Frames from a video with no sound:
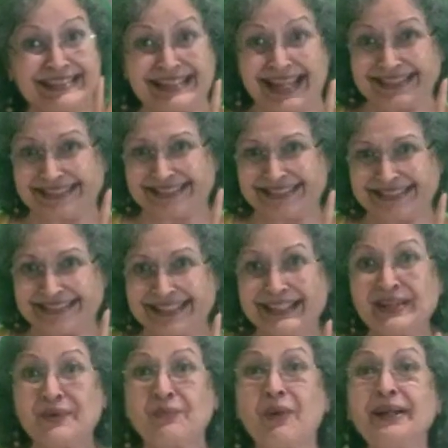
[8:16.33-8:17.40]
Yes.
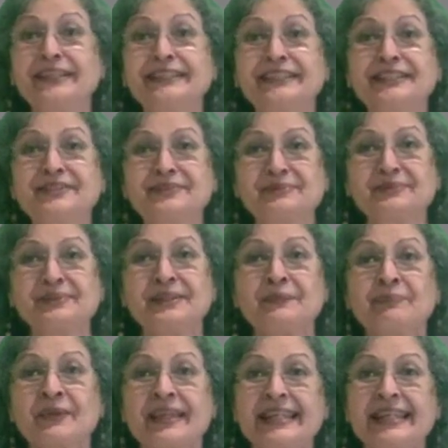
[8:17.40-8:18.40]
What did he do?